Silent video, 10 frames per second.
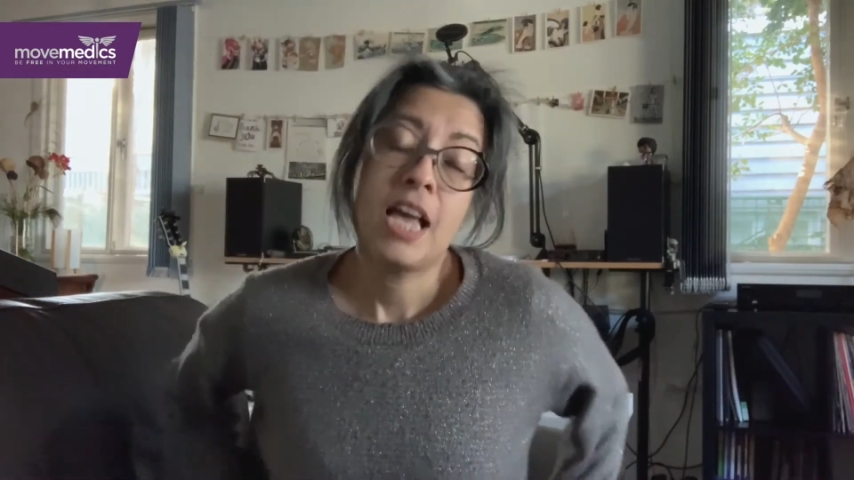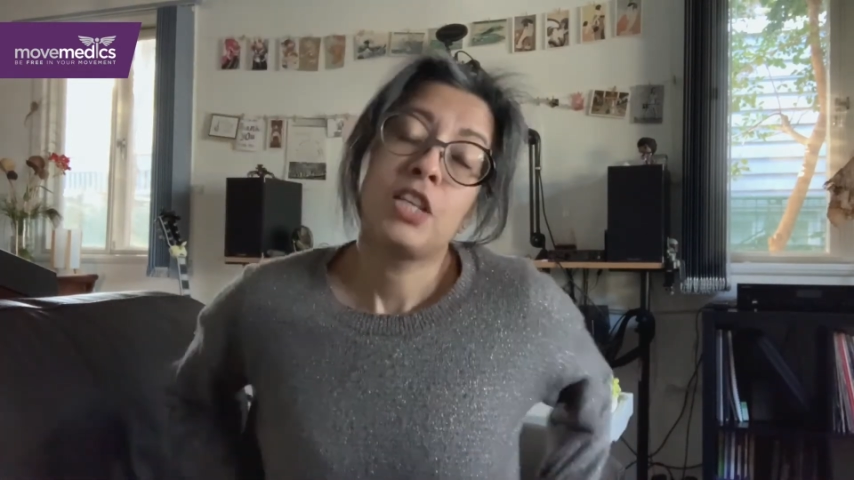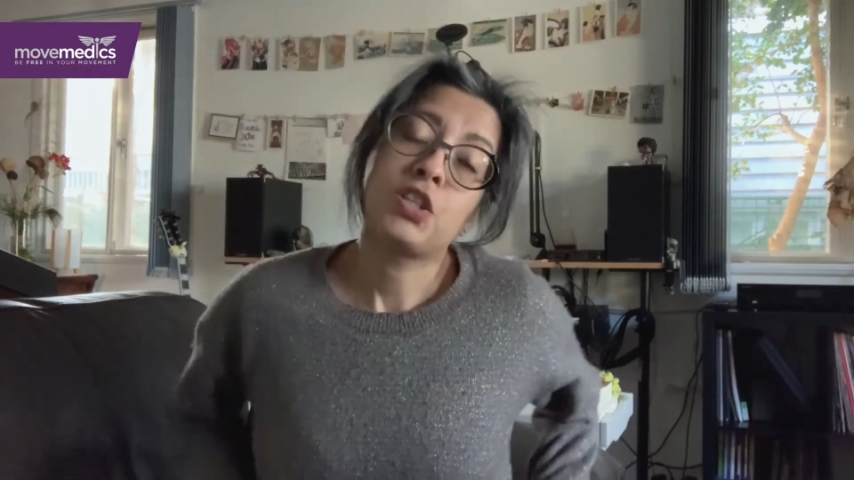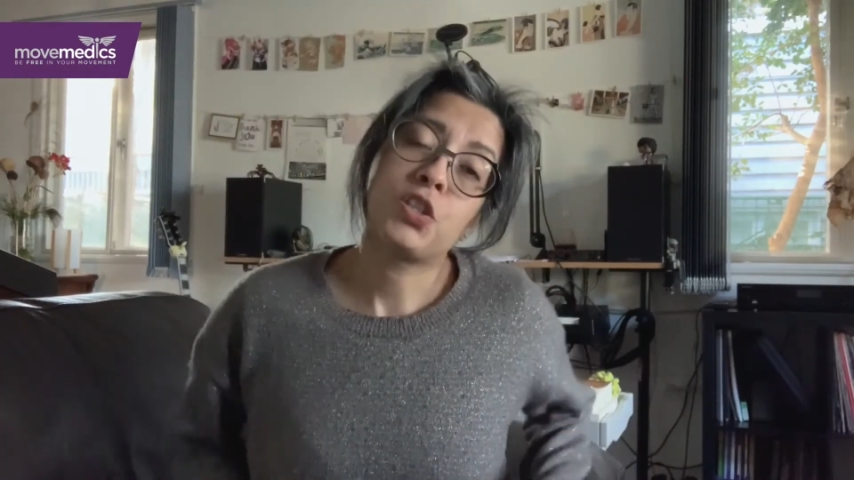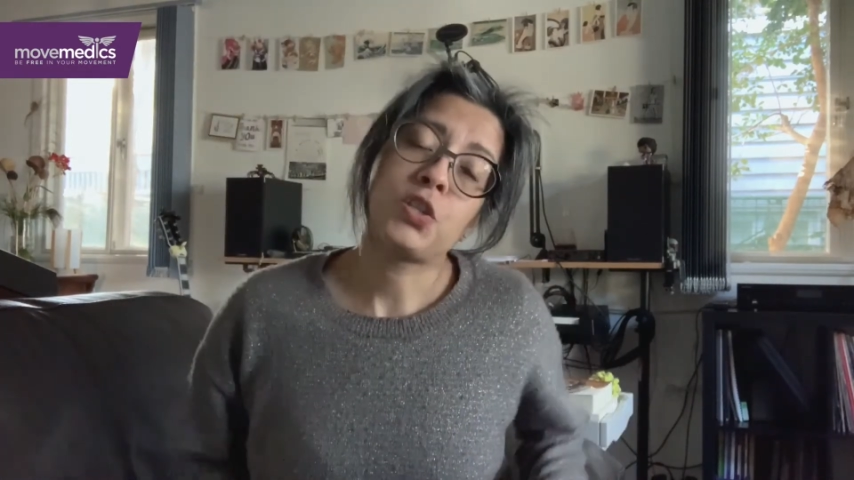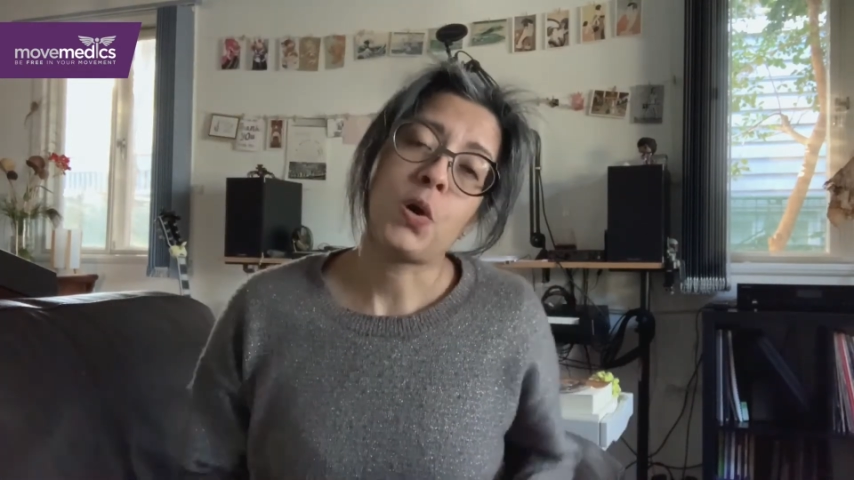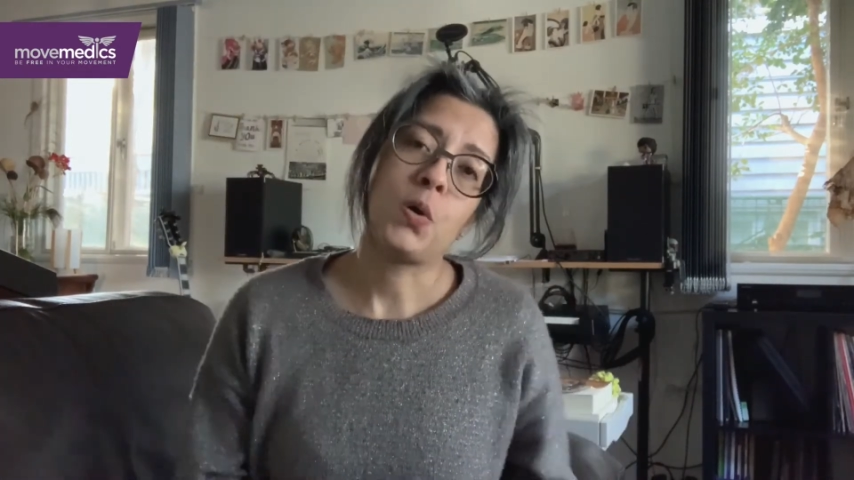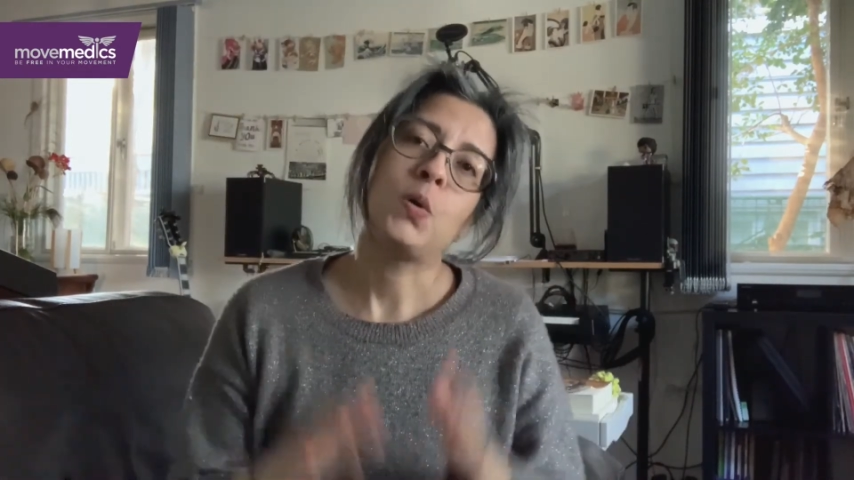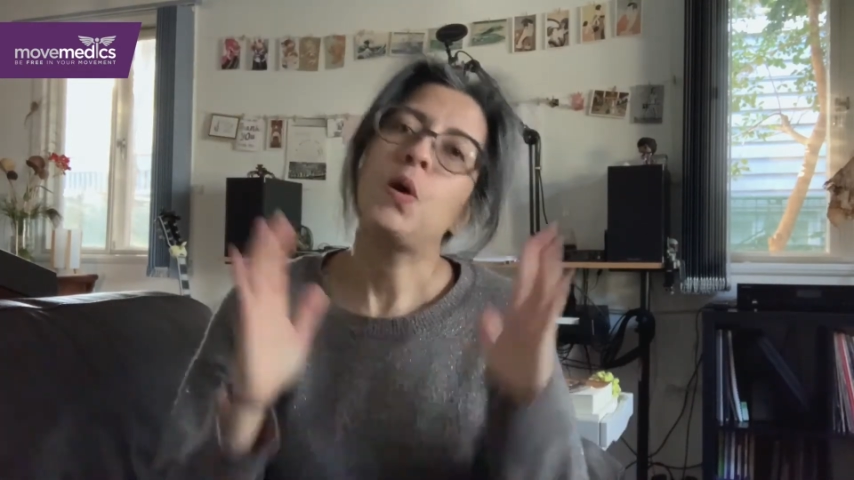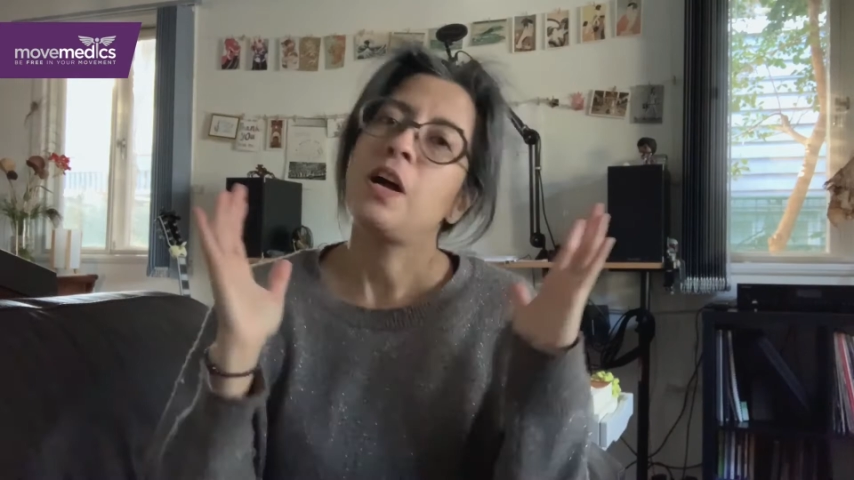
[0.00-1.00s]

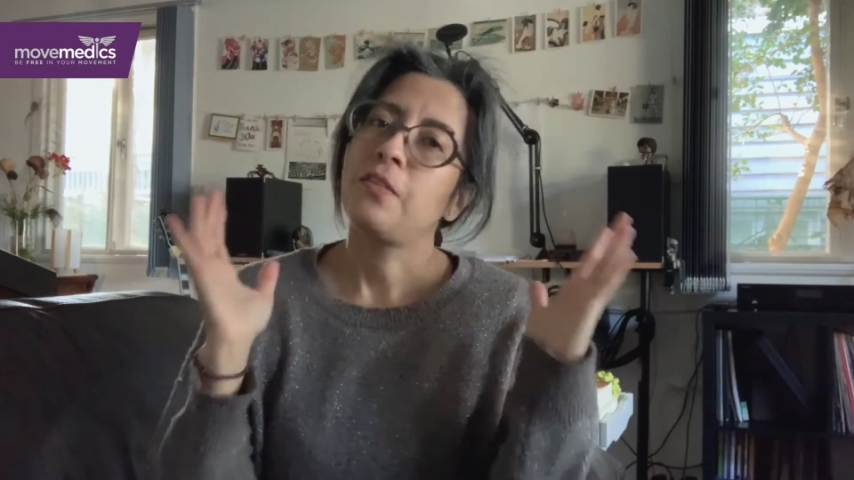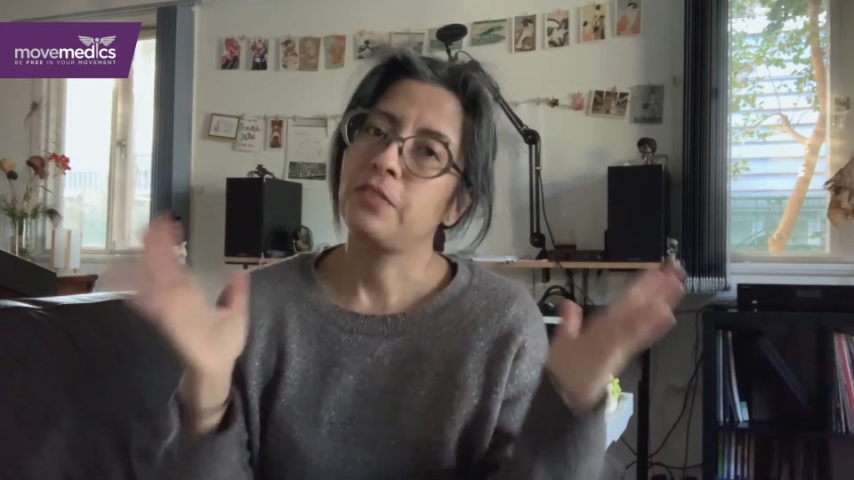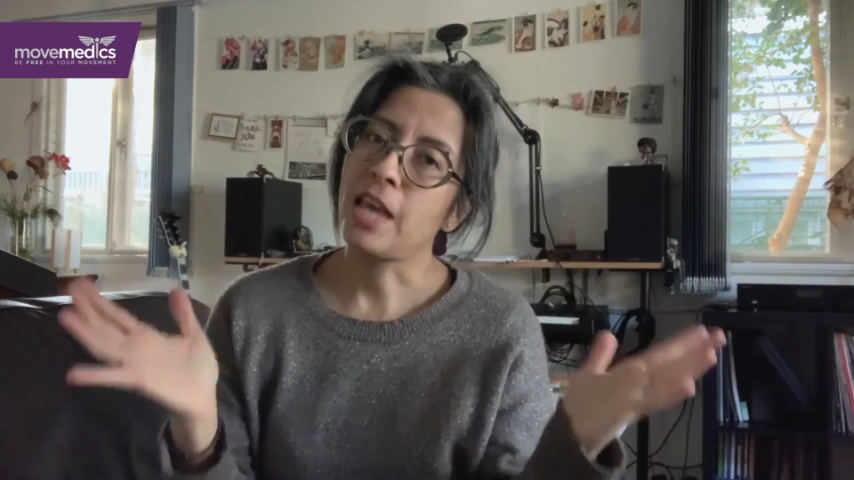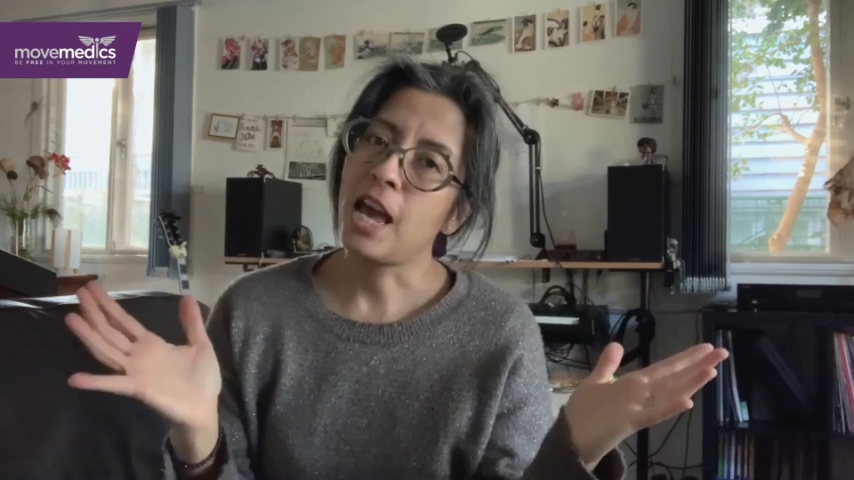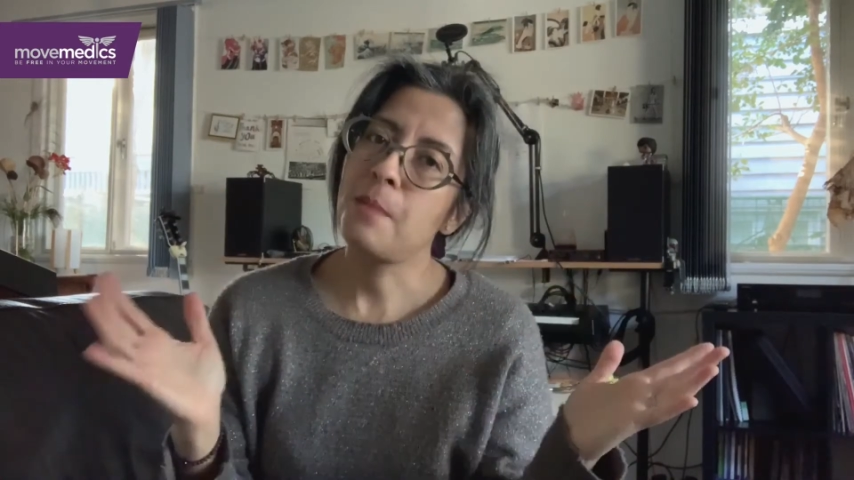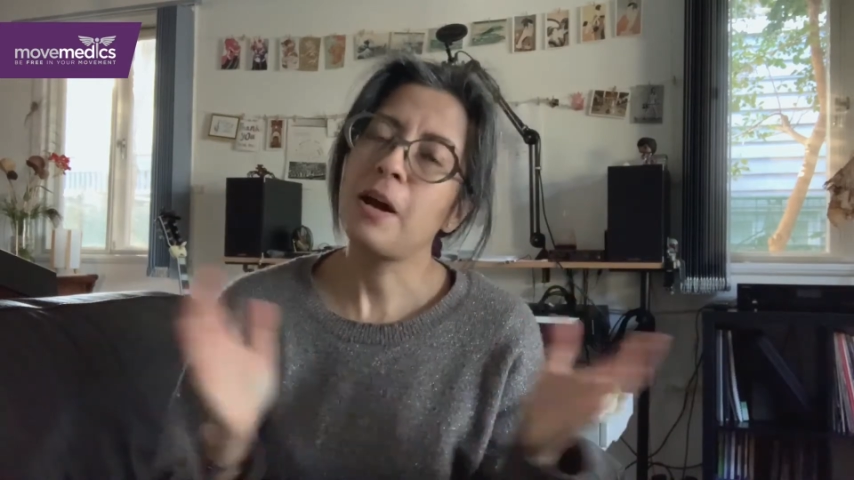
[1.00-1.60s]
So there are